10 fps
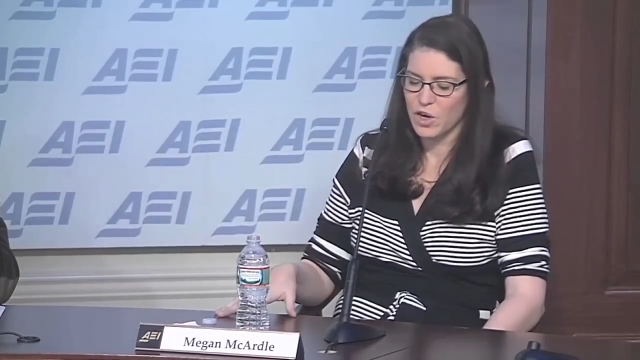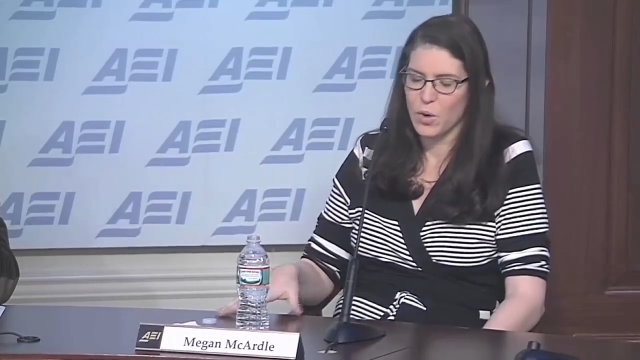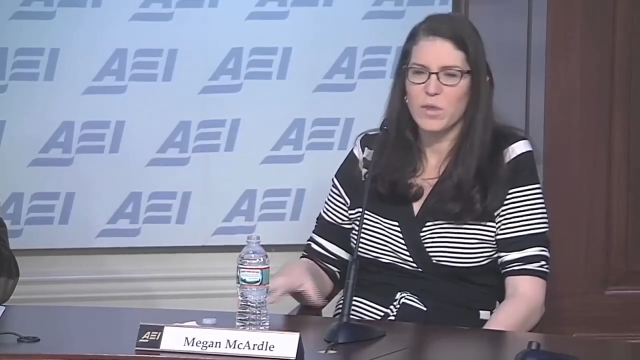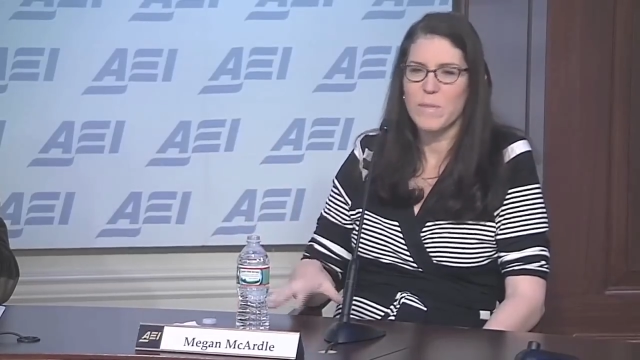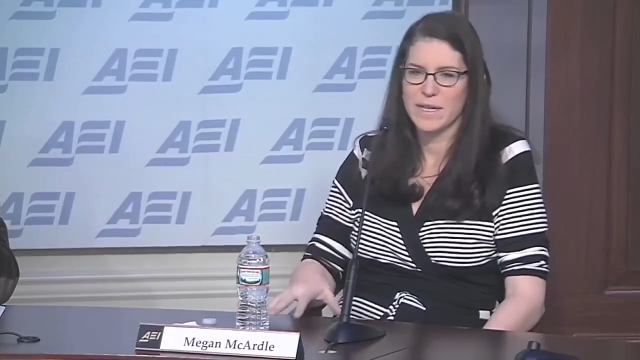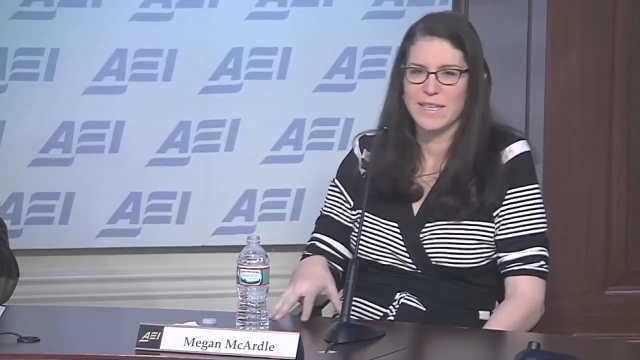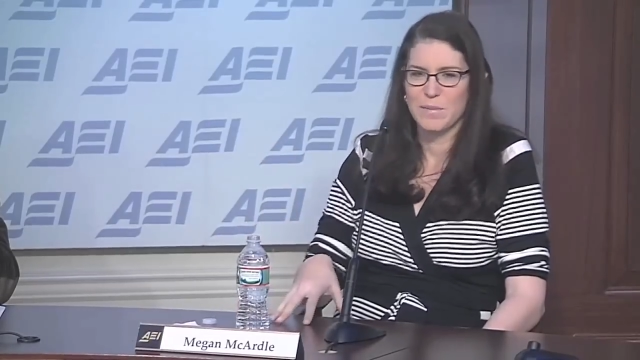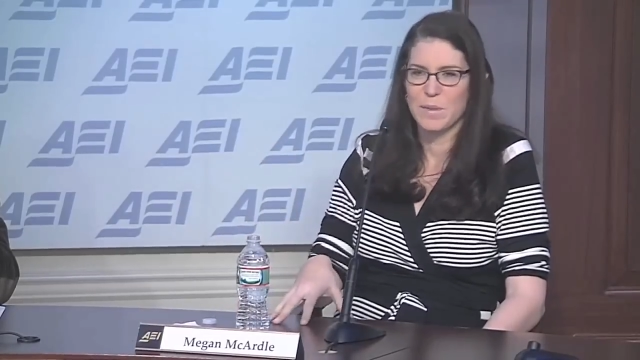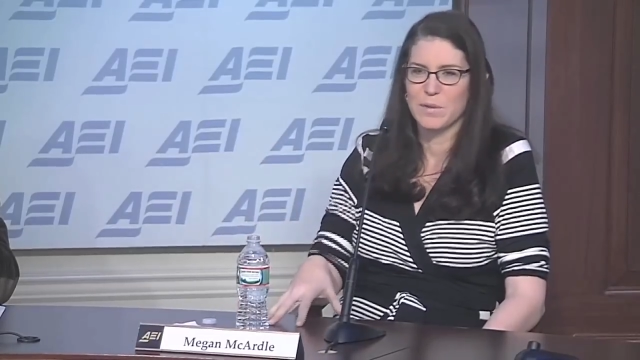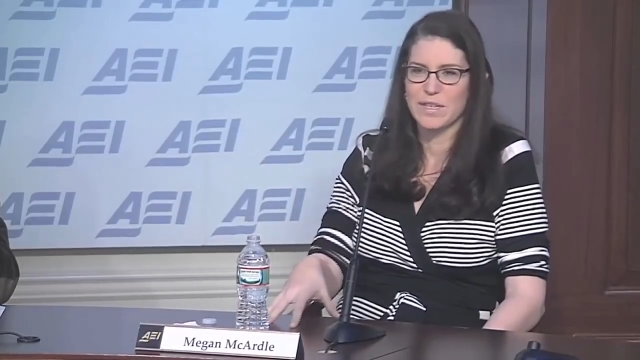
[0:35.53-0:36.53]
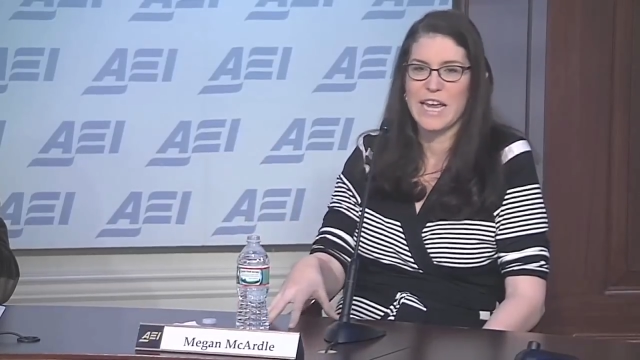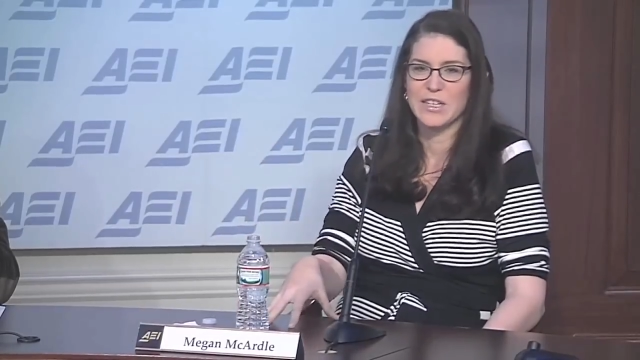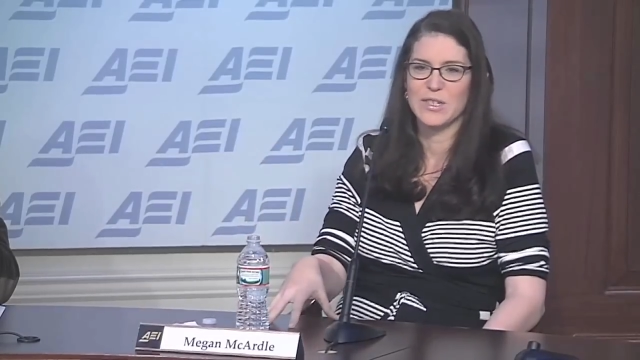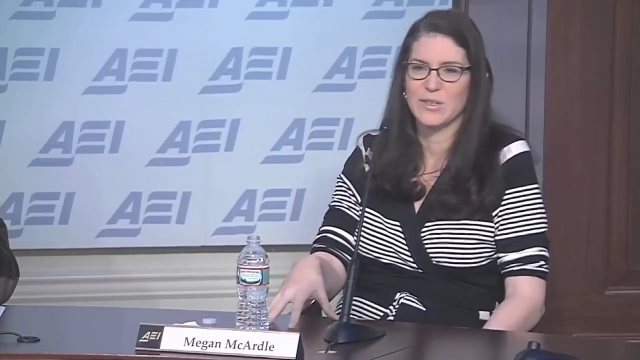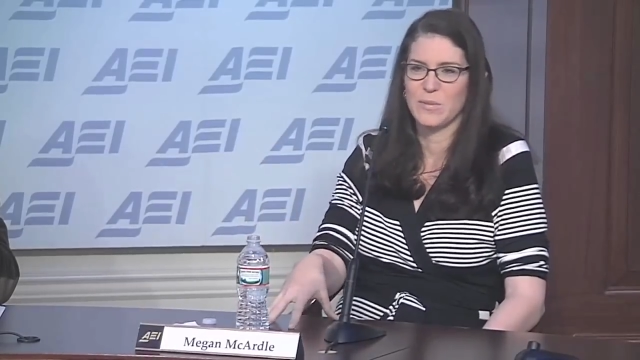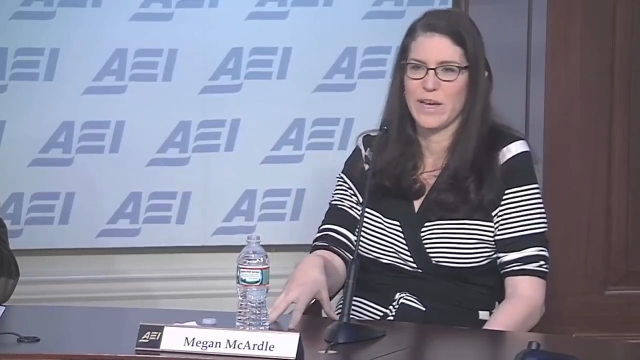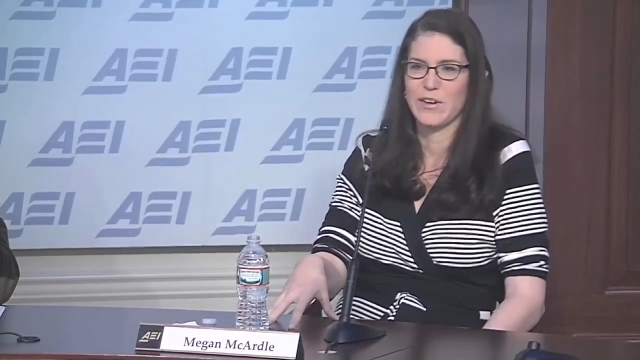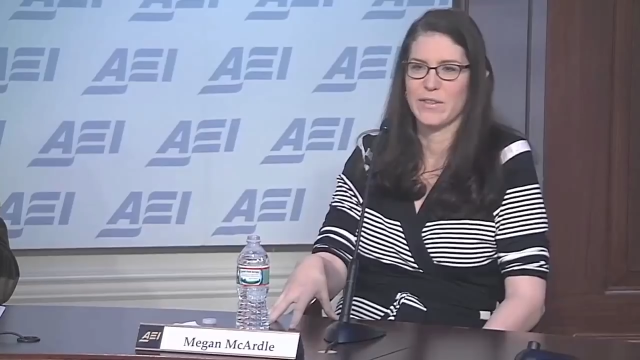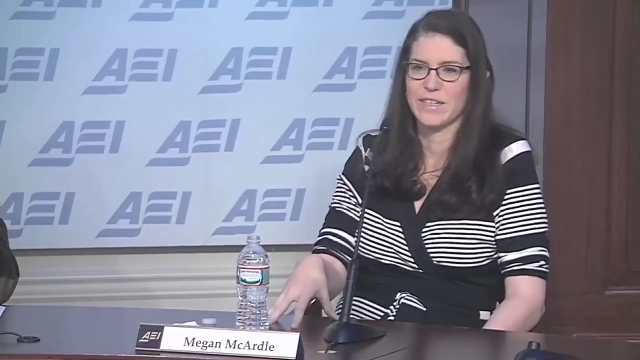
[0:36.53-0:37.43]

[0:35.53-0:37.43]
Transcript: Growth mindset people tend to do better.